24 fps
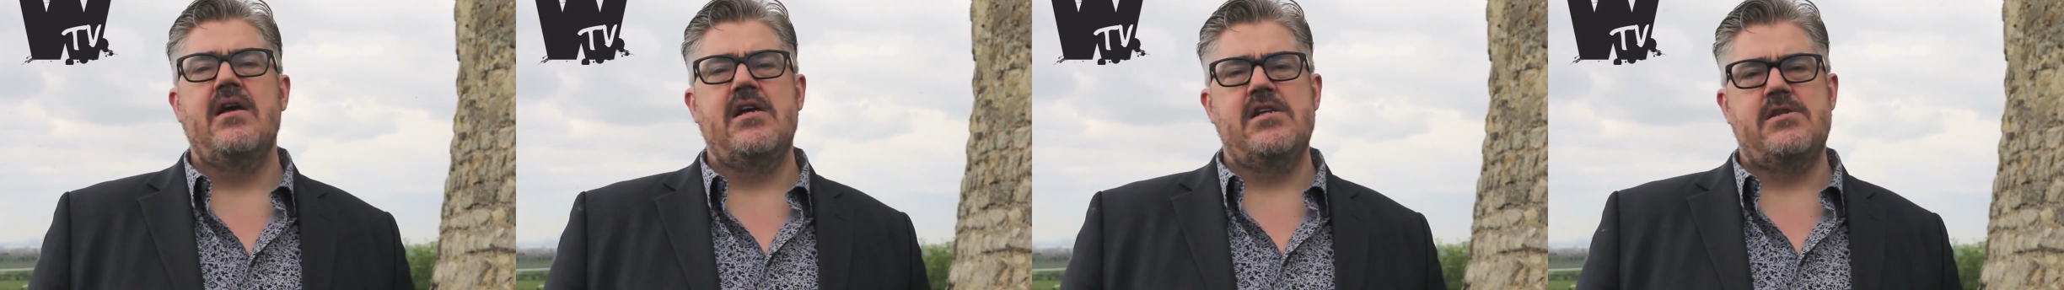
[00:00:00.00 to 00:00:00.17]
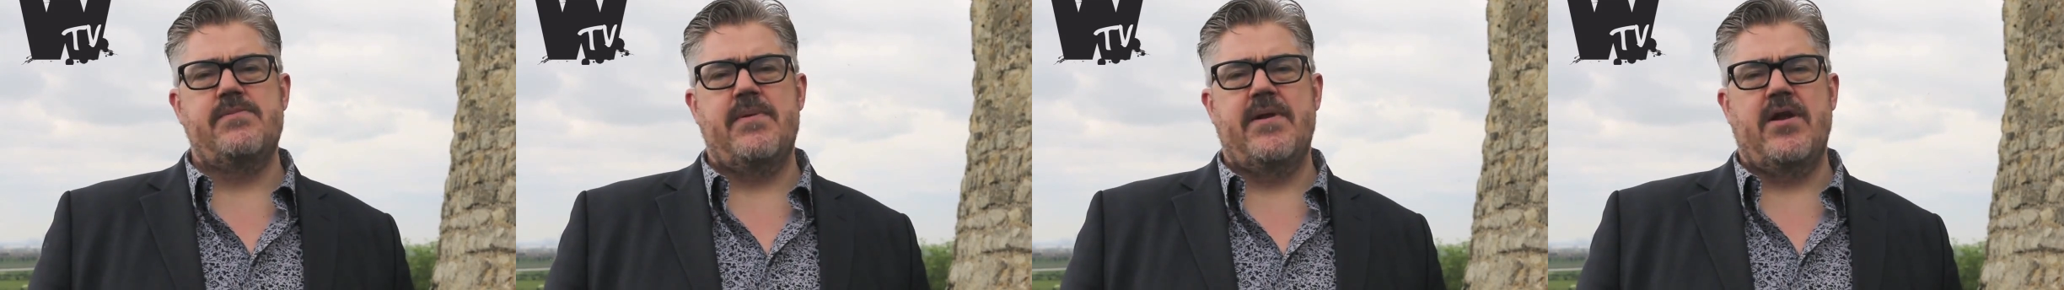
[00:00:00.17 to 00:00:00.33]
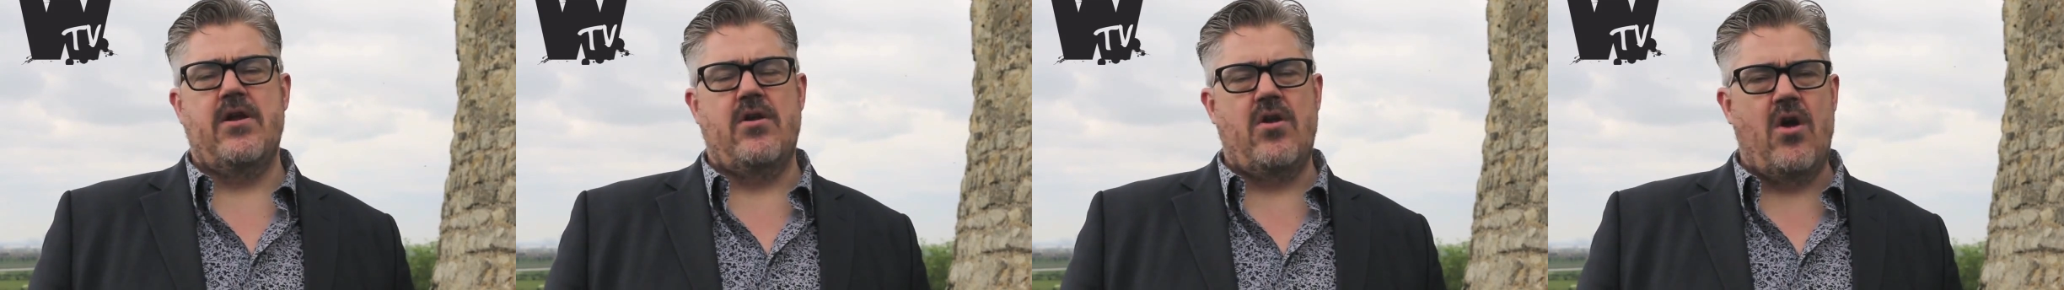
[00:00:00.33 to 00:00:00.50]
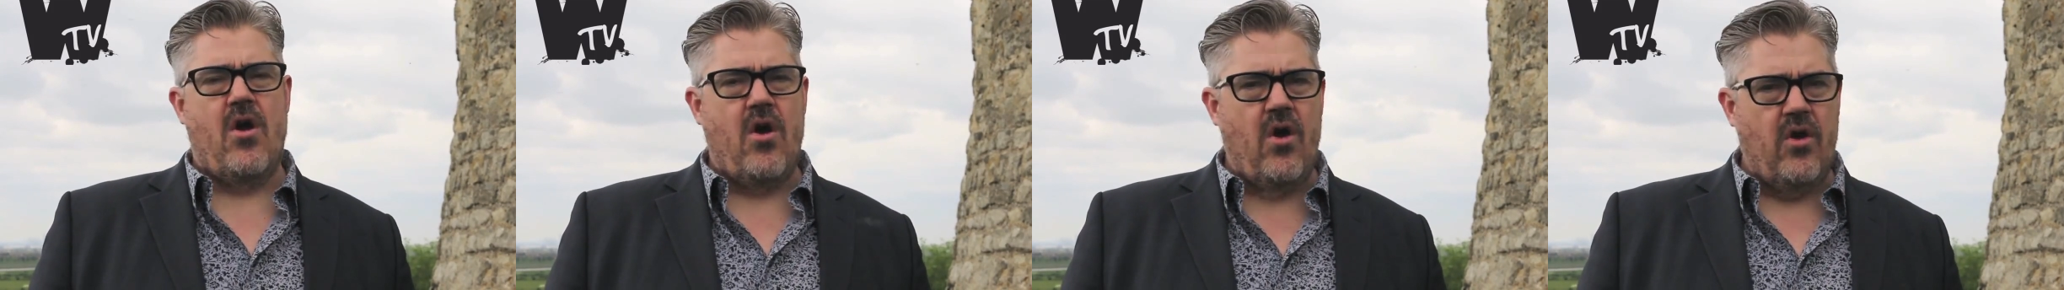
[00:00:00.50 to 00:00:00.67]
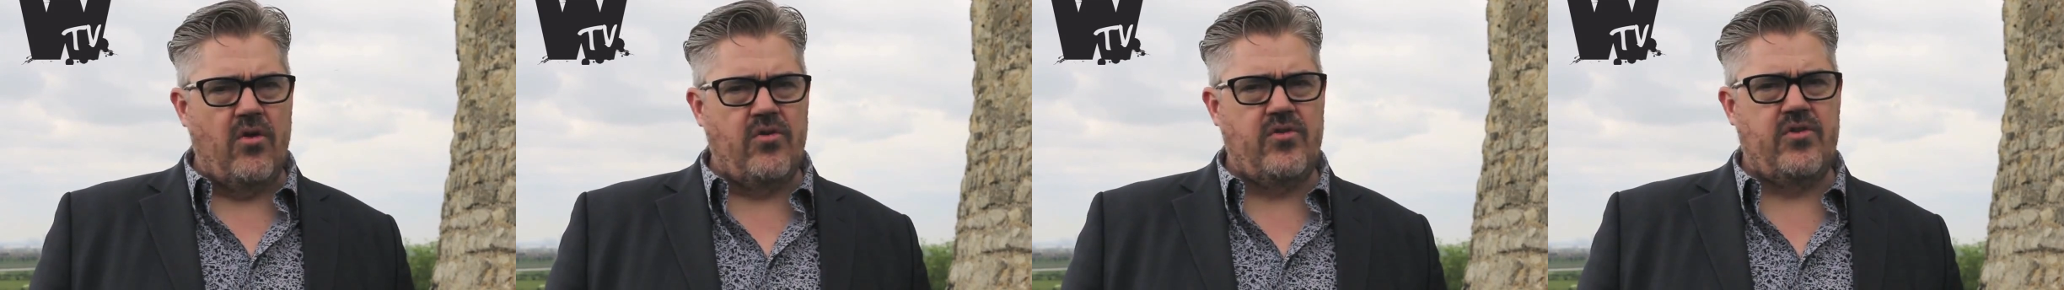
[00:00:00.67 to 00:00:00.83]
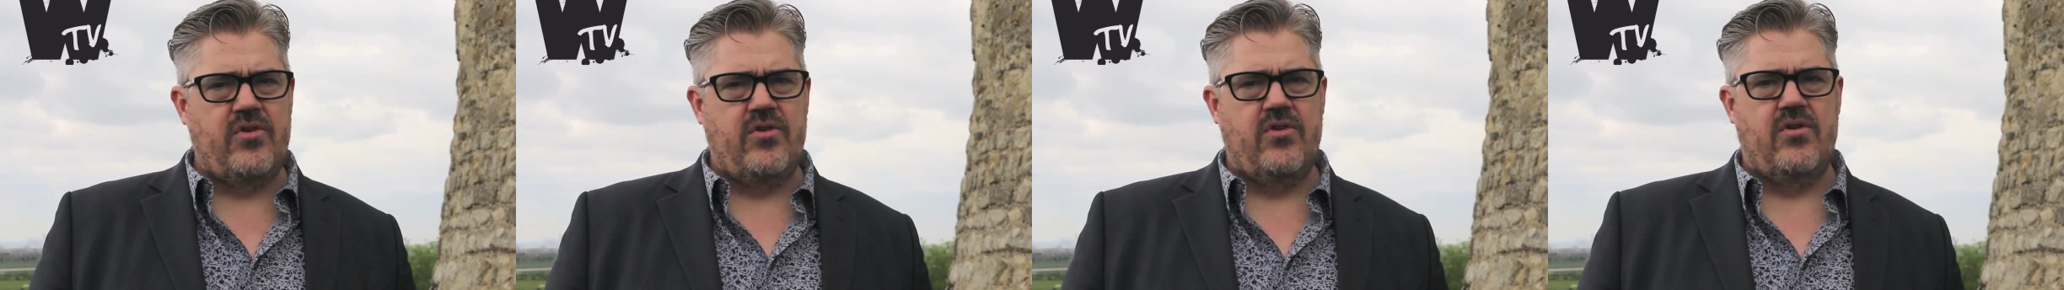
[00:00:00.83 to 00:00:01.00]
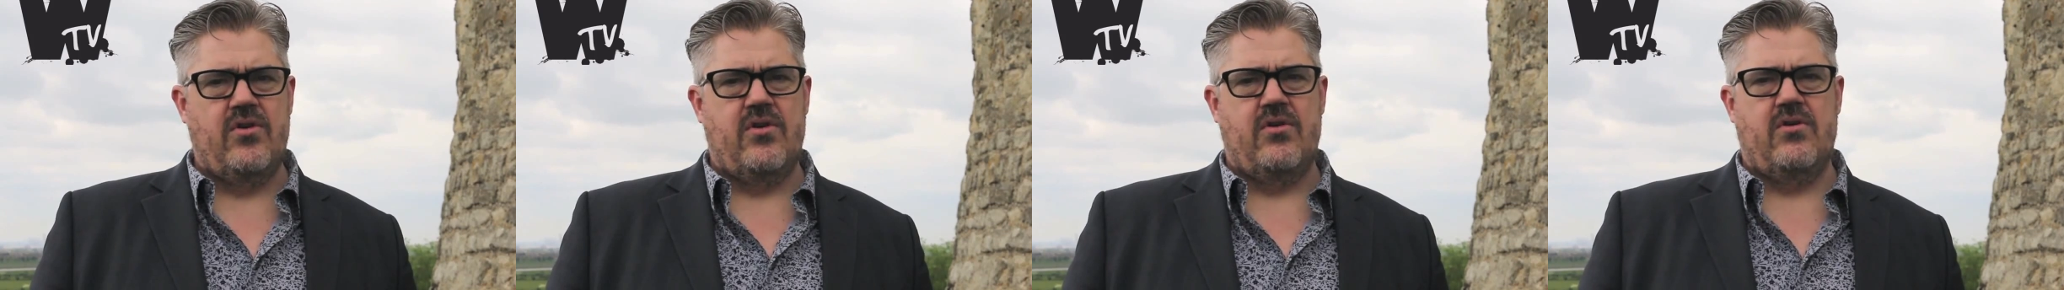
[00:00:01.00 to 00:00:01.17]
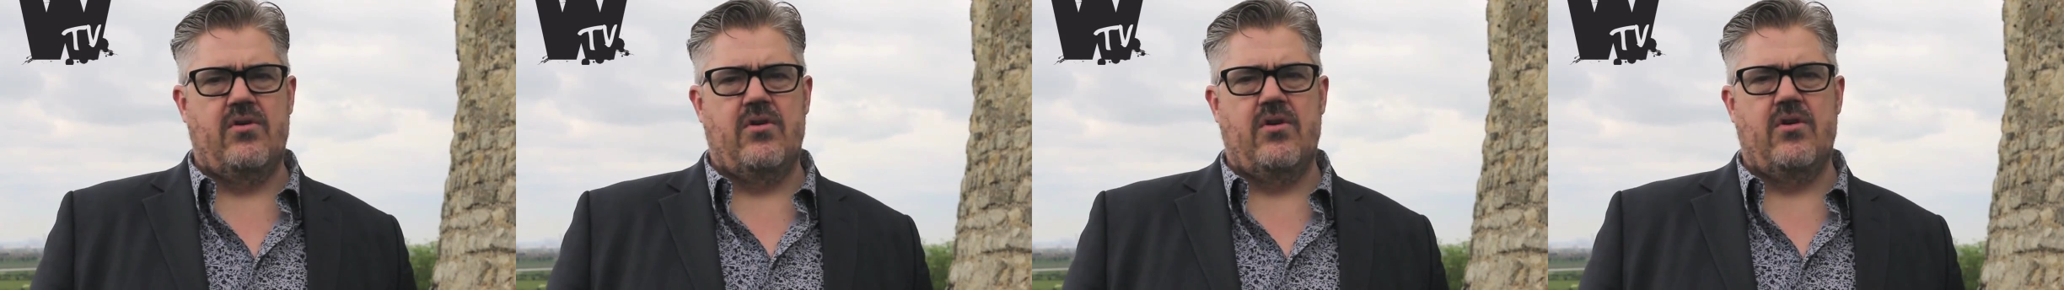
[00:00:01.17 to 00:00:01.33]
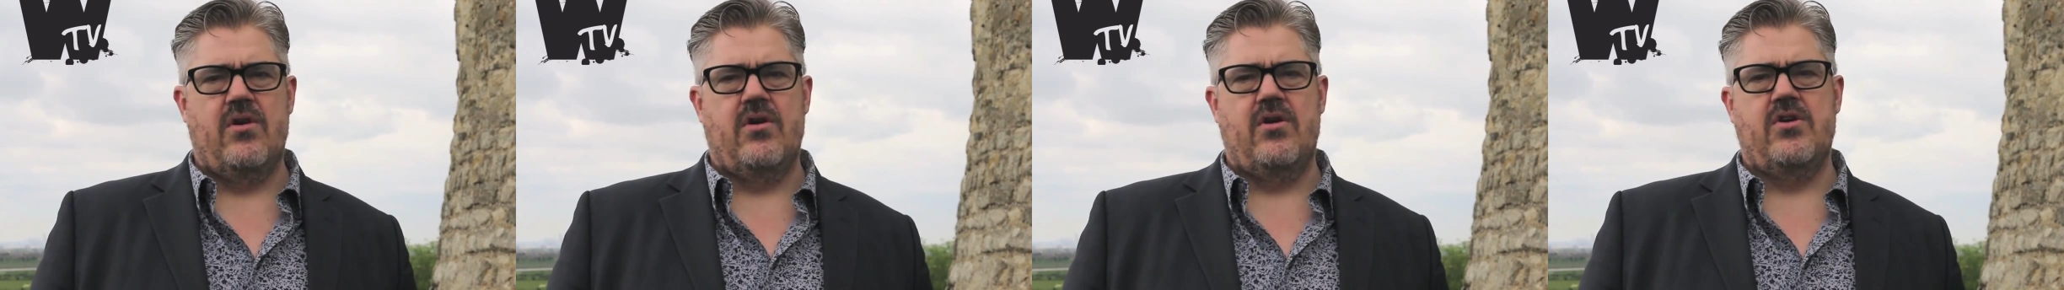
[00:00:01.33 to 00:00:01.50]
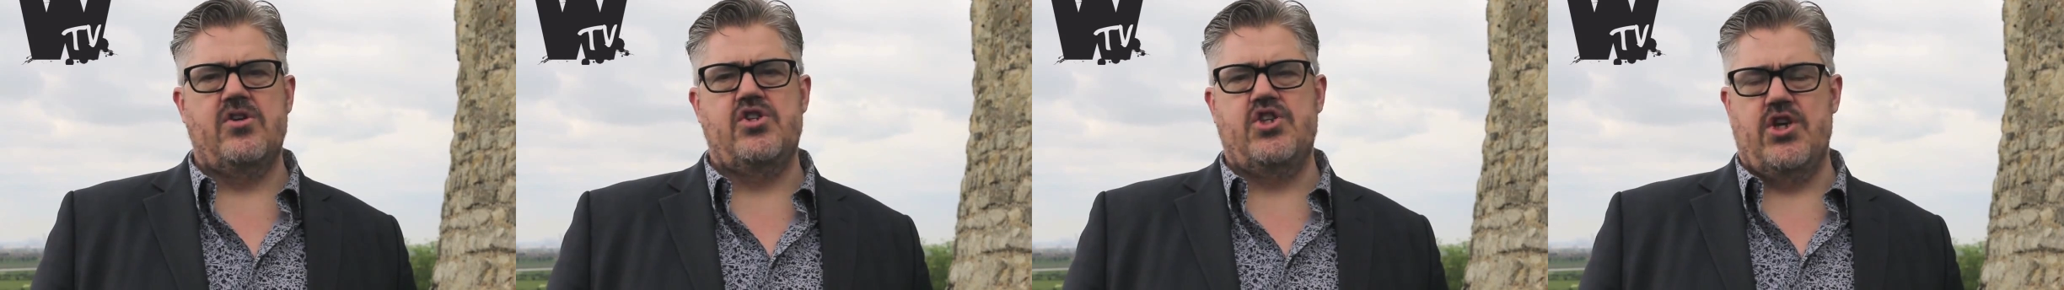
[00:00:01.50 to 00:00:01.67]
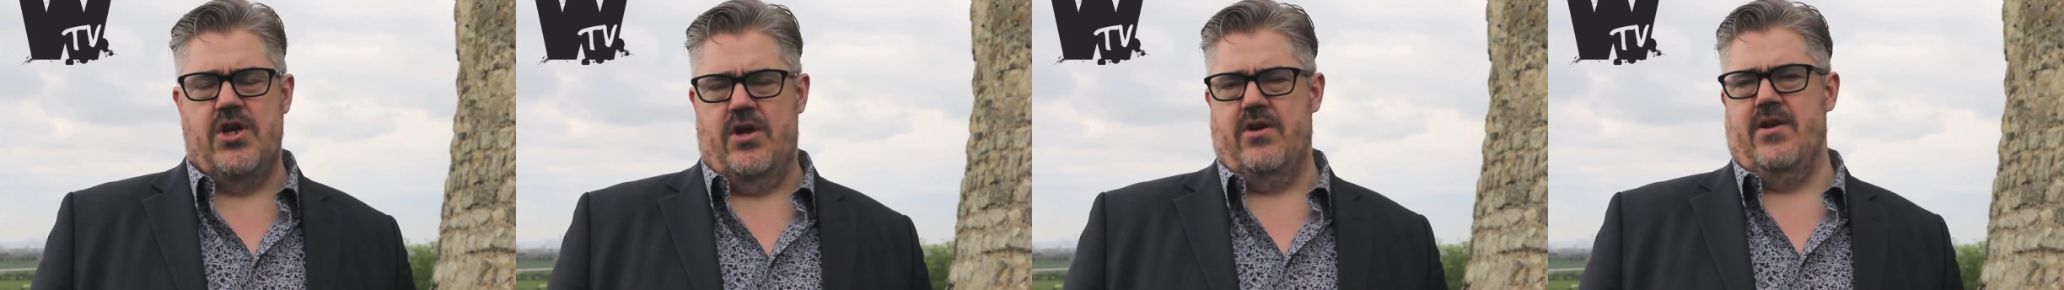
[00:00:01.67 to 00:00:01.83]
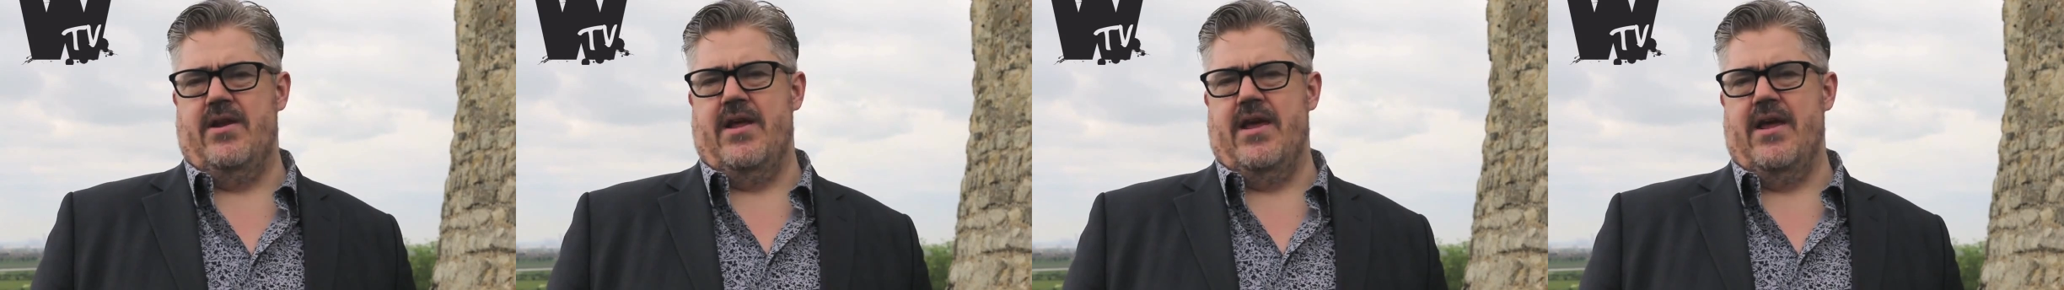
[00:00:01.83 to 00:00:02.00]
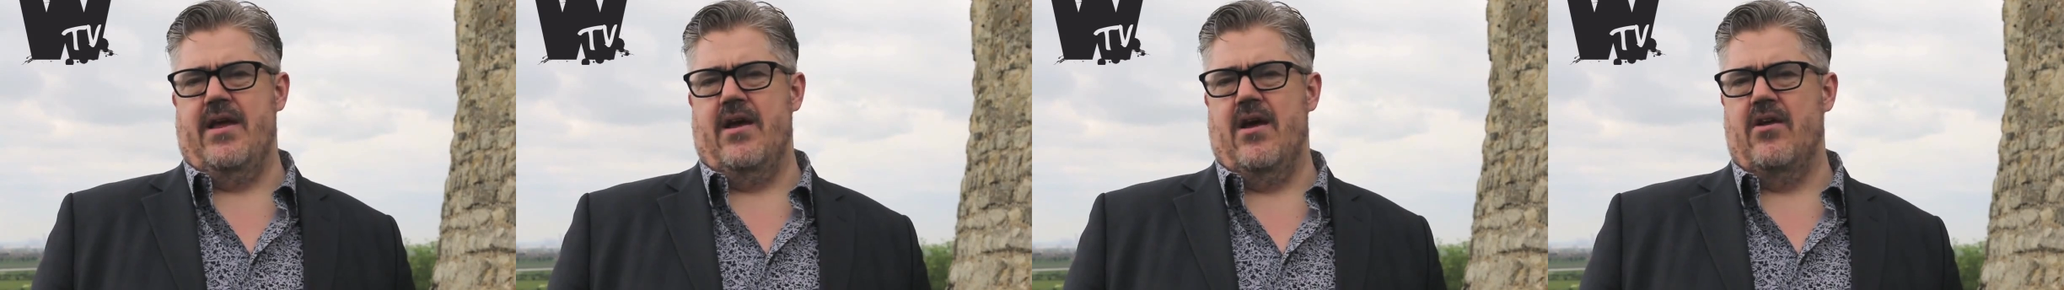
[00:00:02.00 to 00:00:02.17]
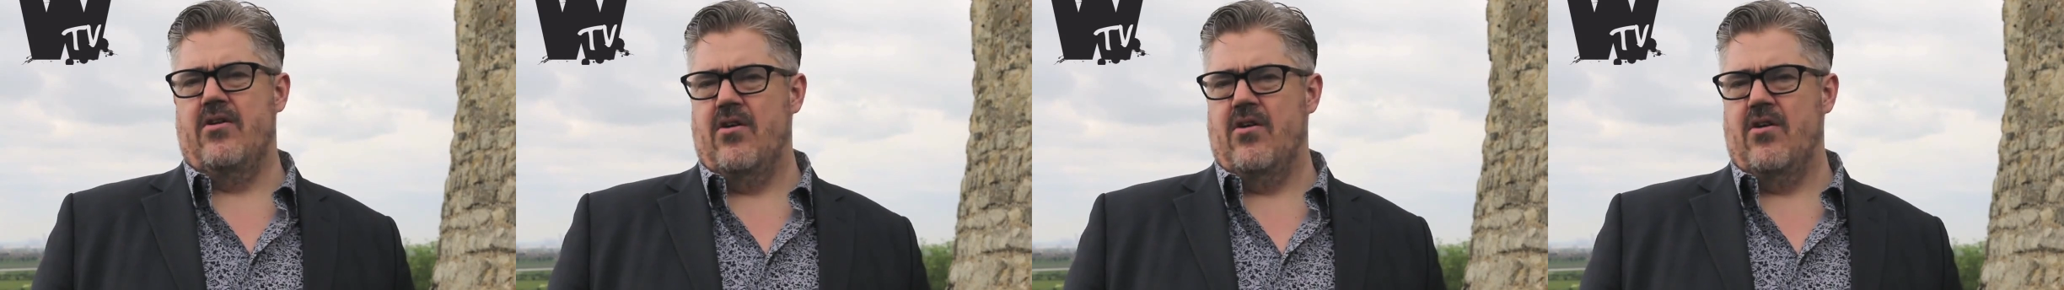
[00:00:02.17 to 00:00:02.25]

It's been an odd journey,